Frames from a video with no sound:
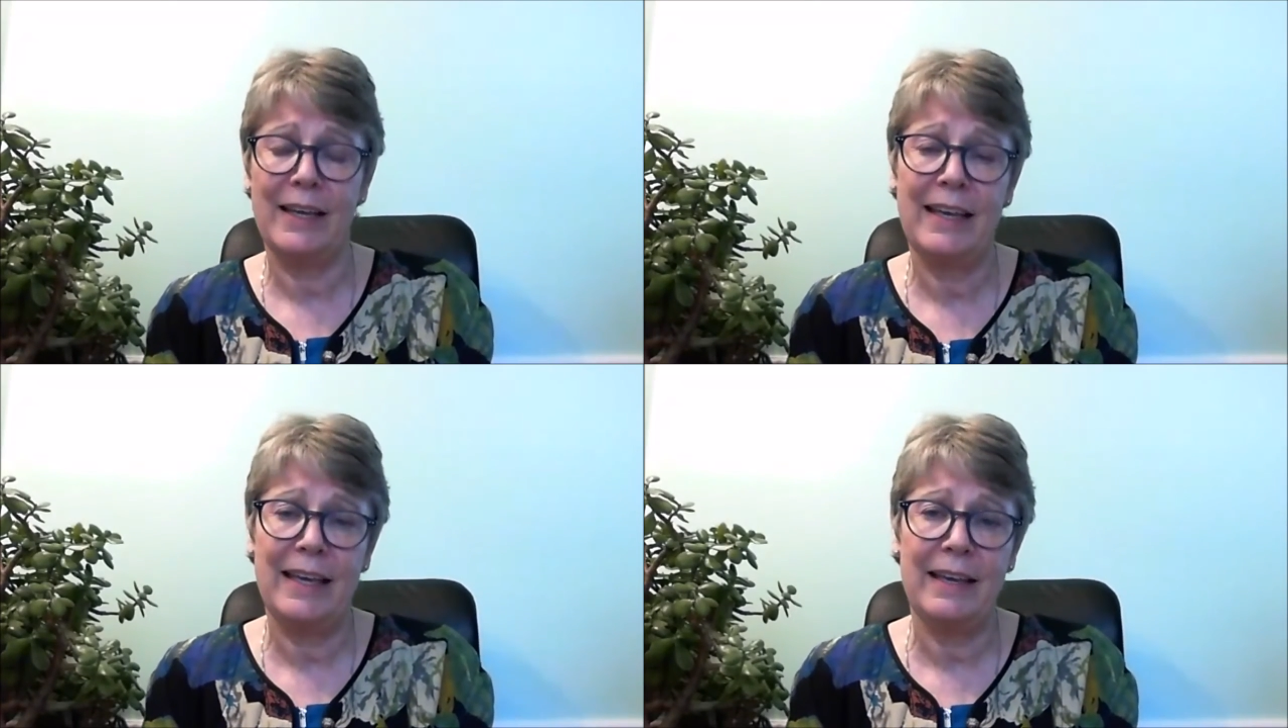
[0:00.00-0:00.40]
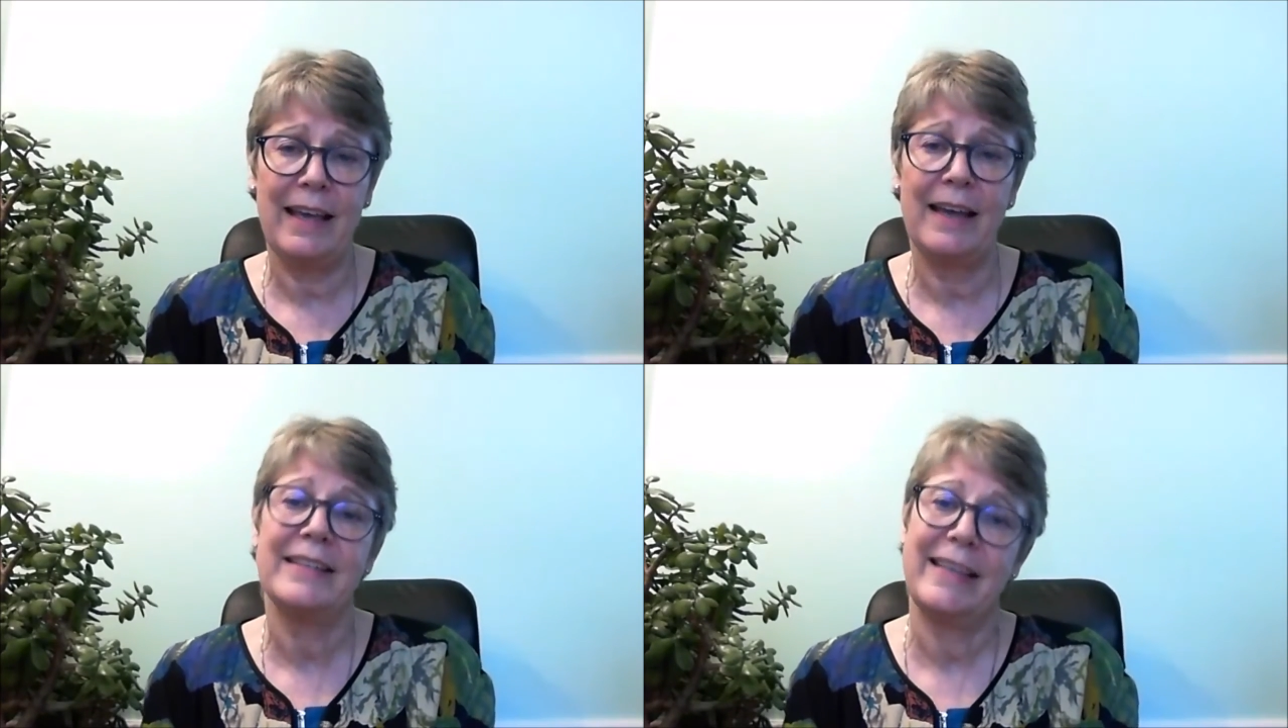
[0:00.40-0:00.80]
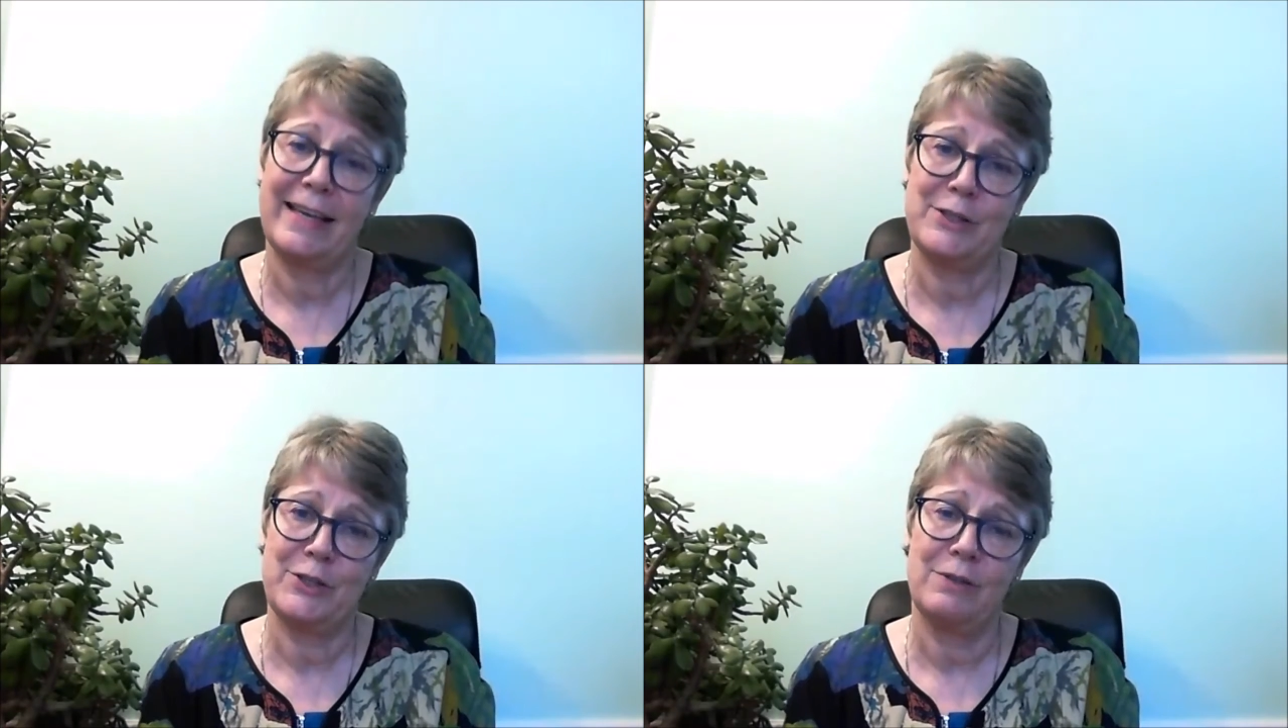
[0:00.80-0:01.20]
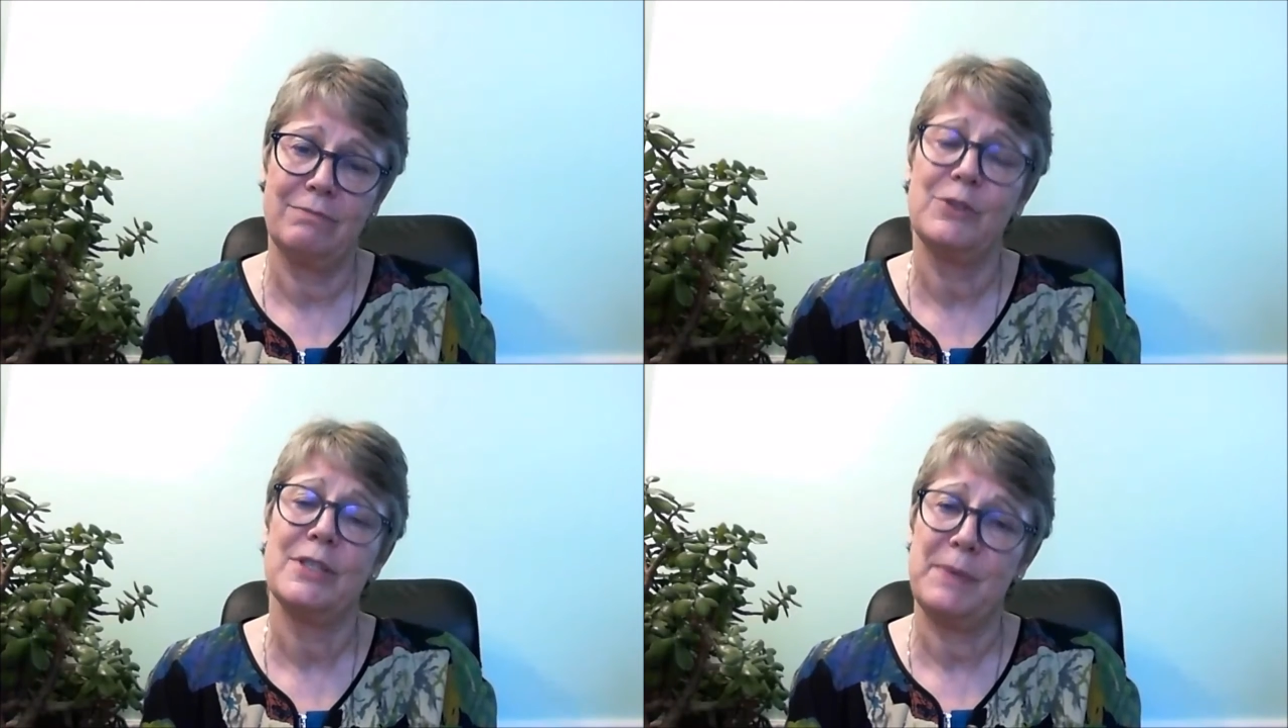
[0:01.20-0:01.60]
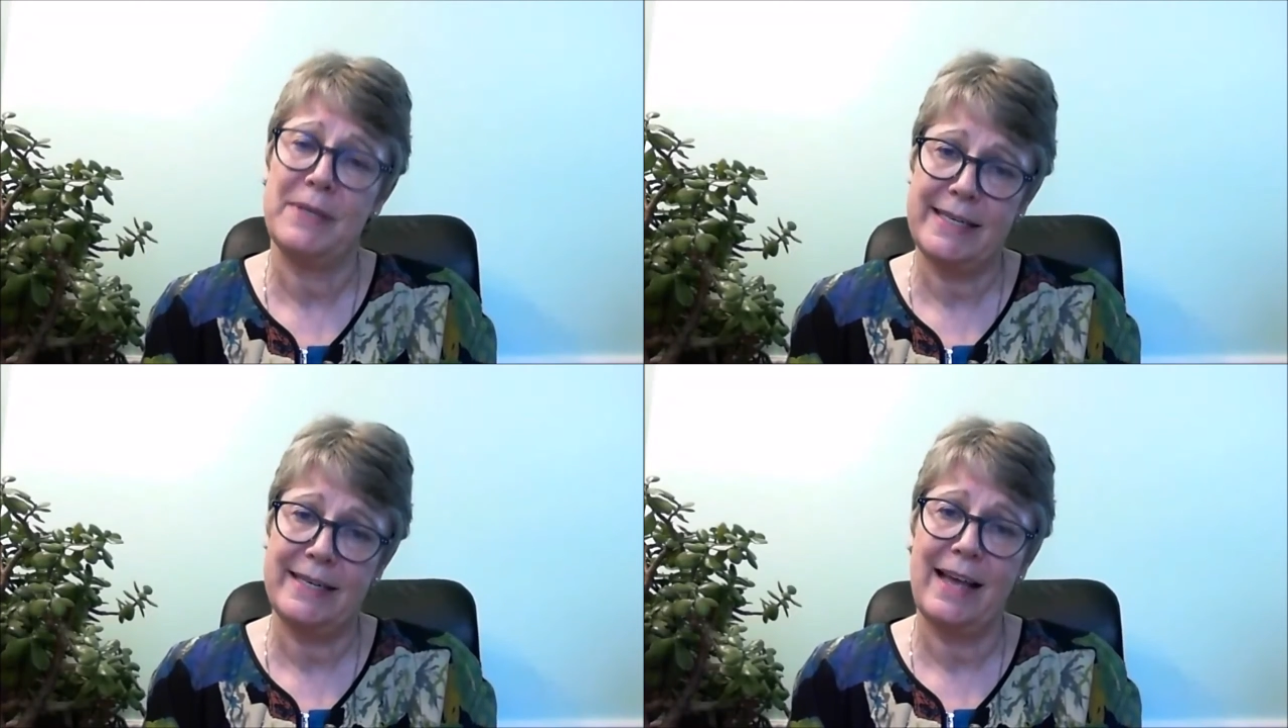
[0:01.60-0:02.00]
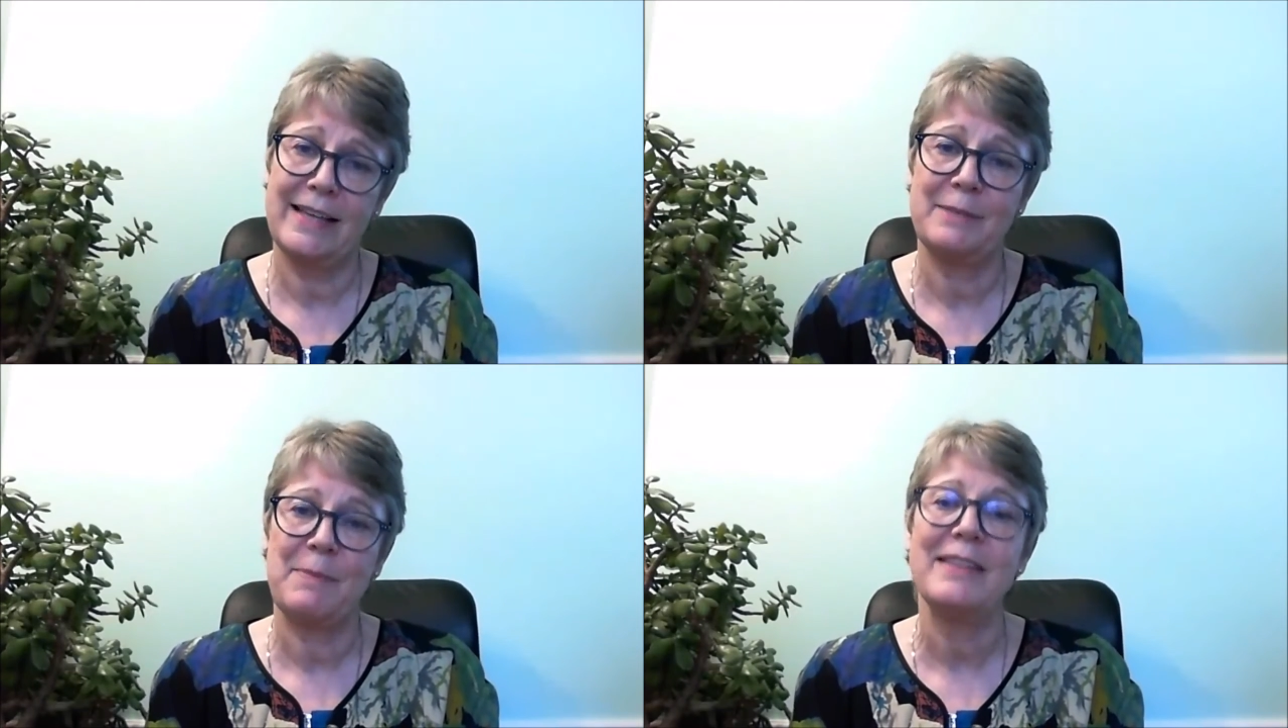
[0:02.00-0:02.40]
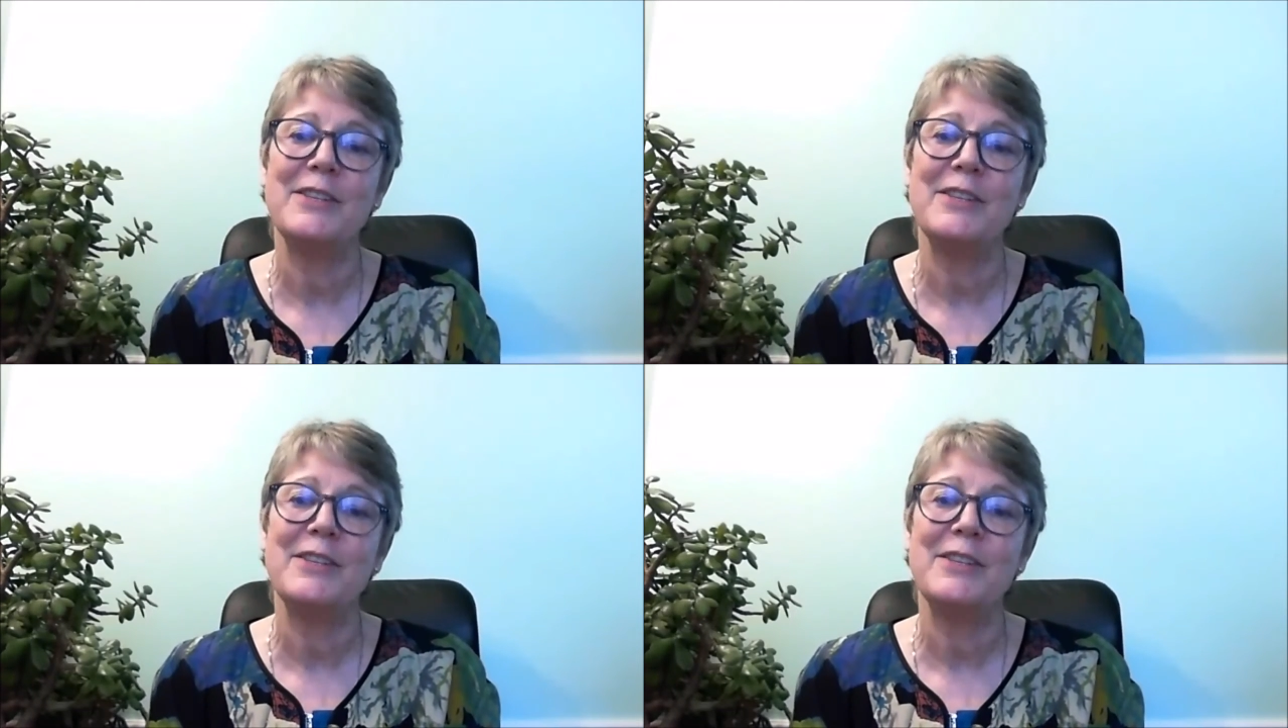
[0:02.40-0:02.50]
He had to cancel, was busy last month,